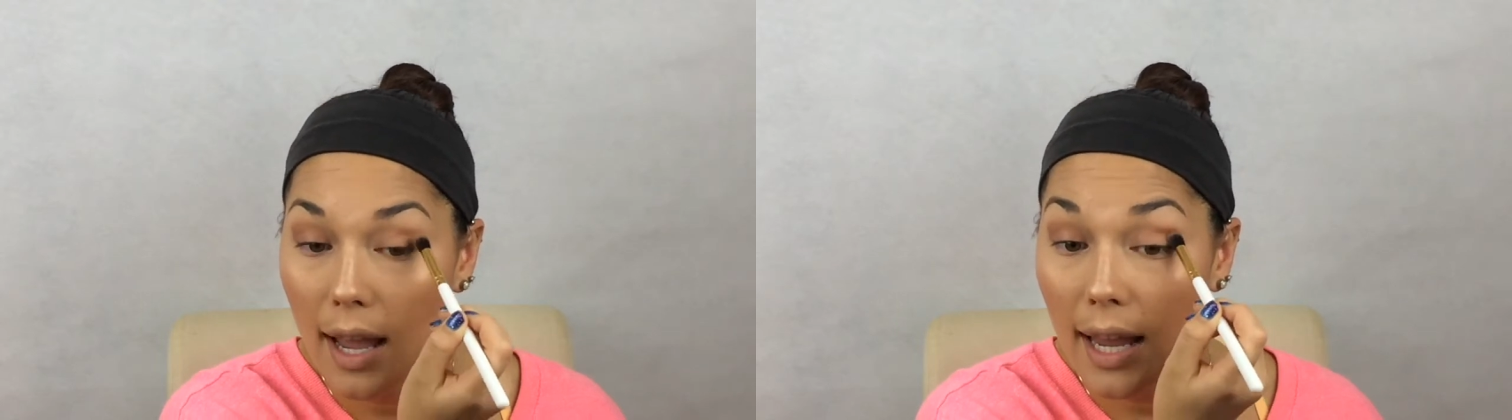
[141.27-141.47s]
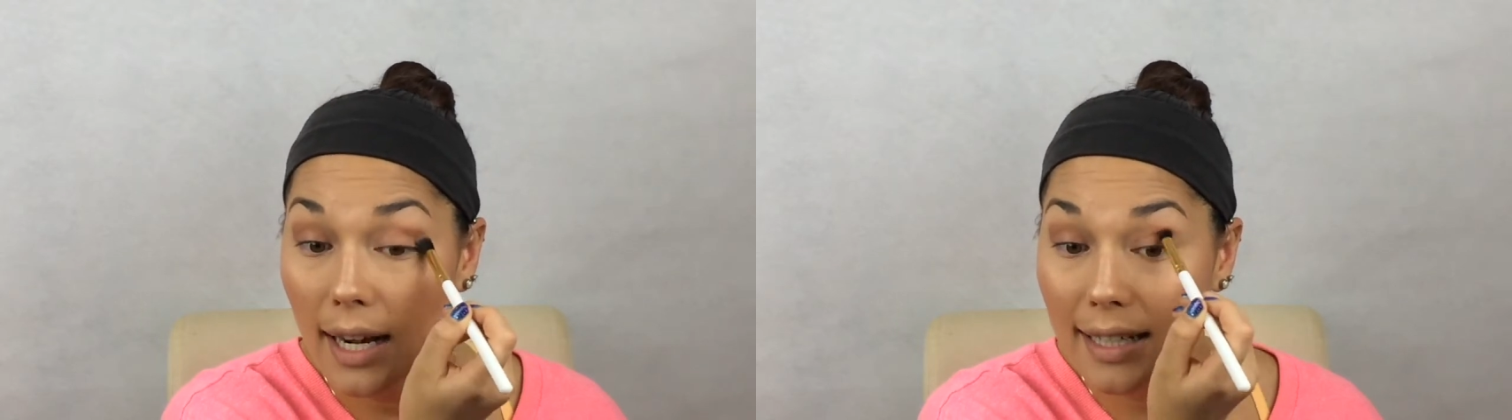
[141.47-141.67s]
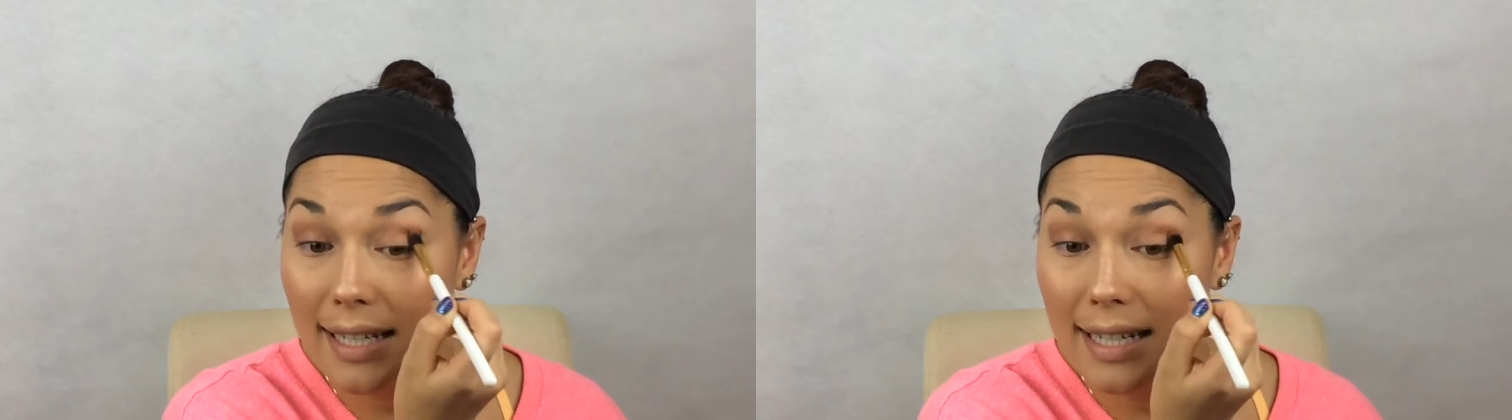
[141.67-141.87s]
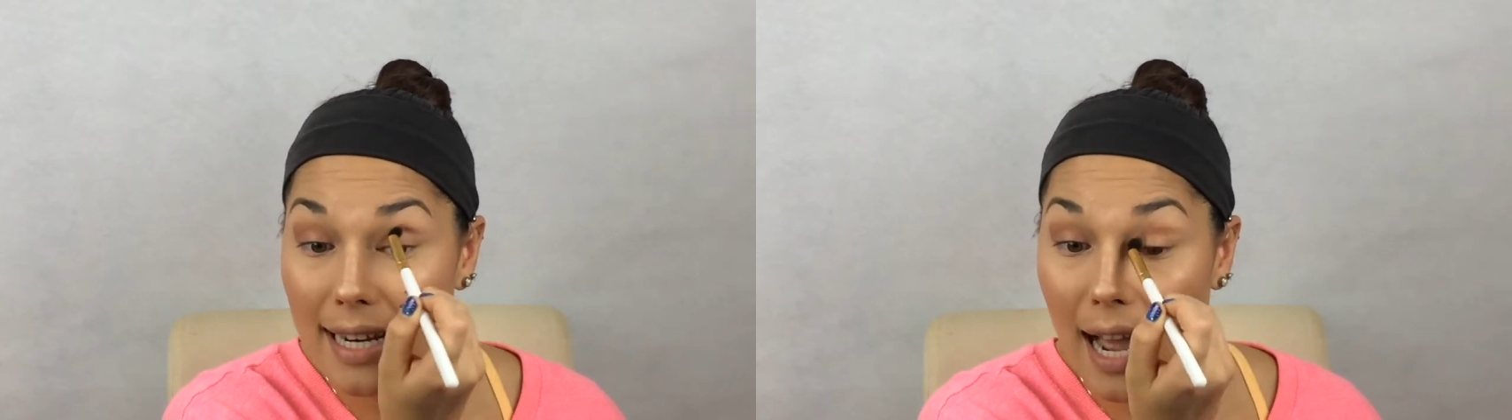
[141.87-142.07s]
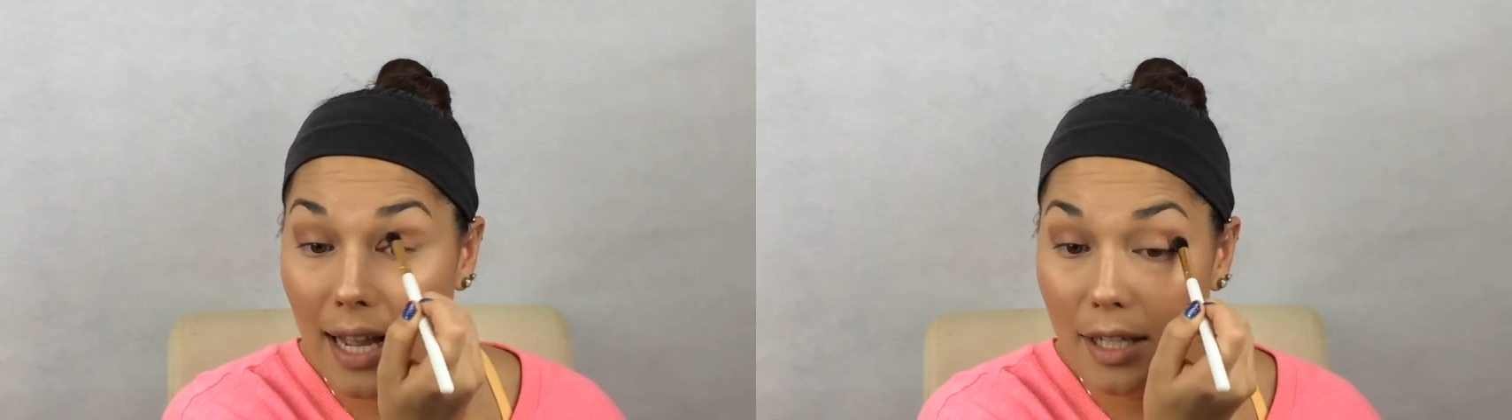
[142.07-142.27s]
And I did
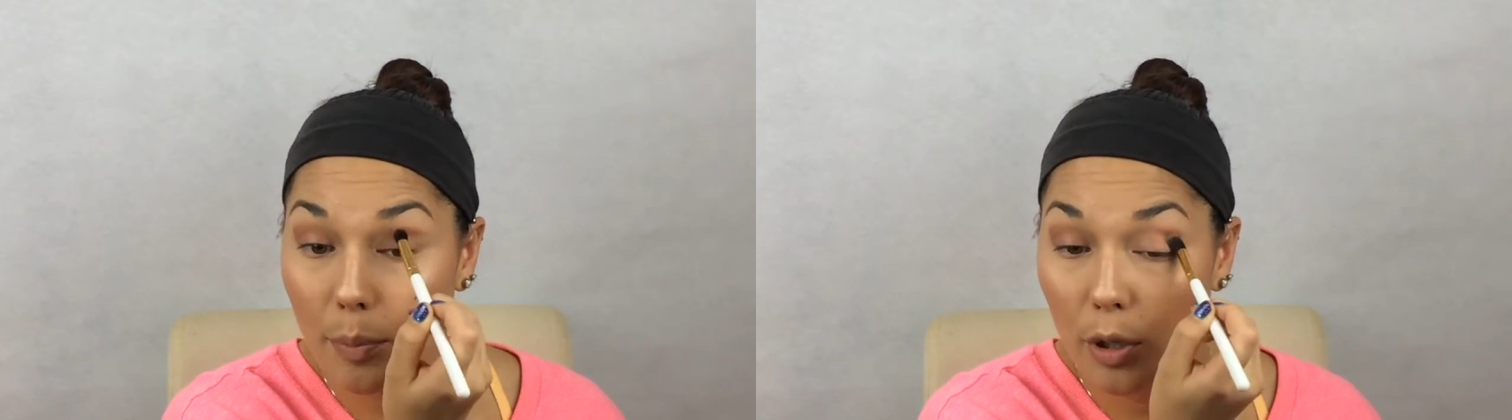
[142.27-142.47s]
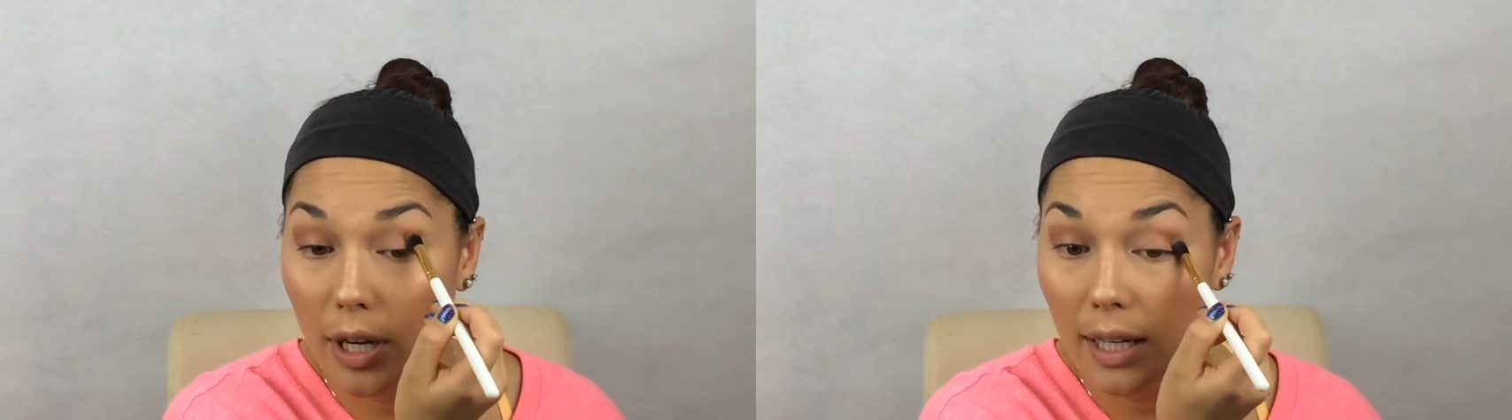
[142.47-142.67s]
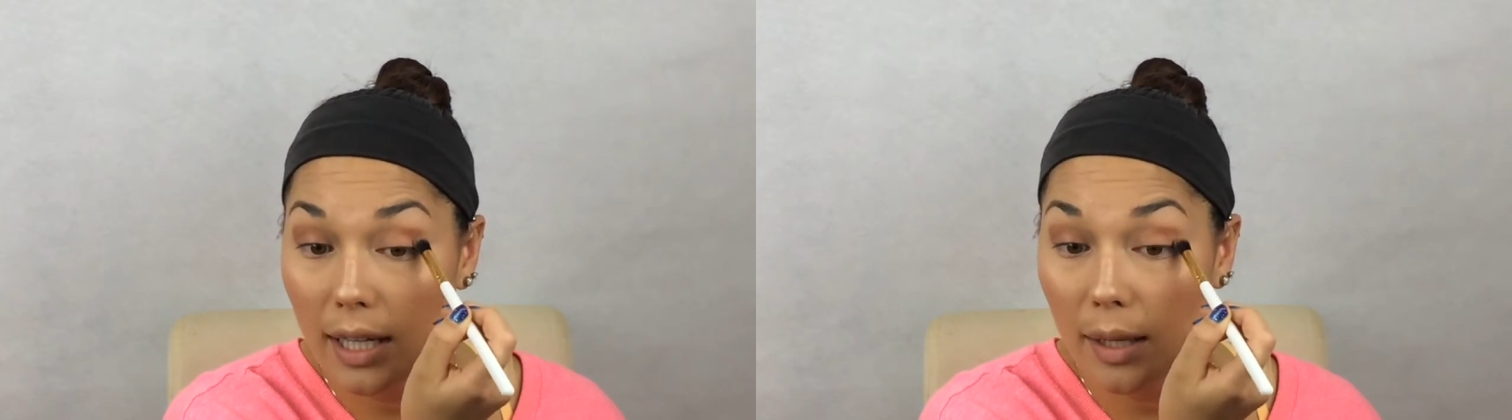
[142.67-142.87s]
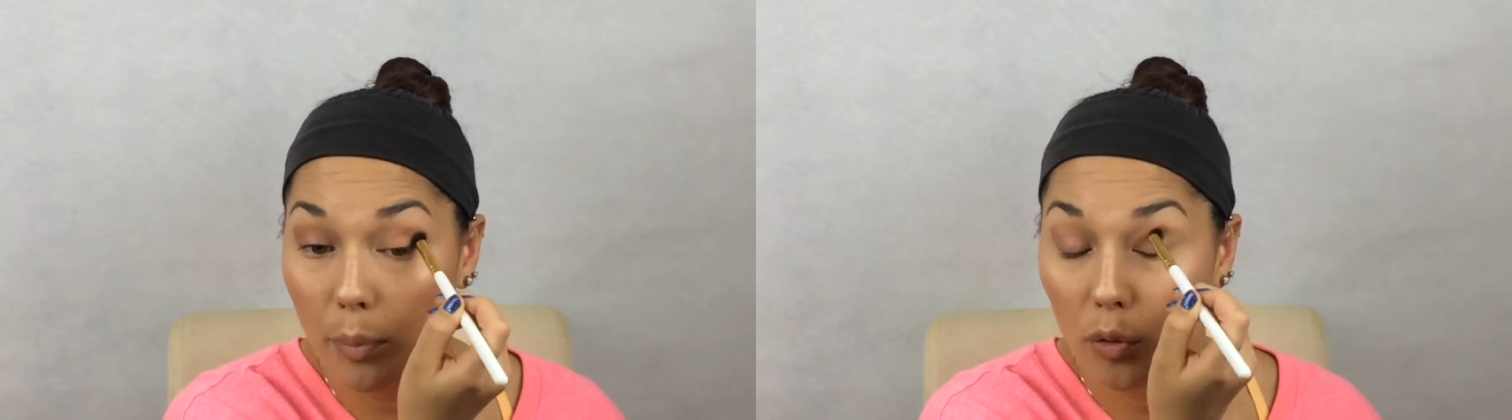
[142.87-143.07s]
not put any